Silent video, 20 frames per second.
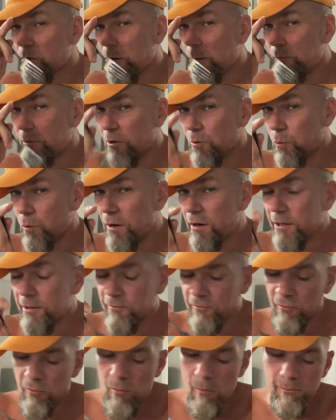My
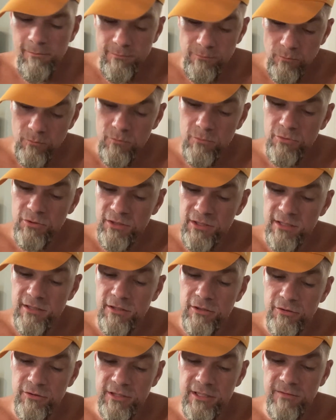wife, she's
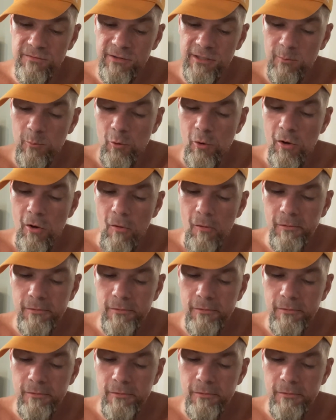a U T fan, boy.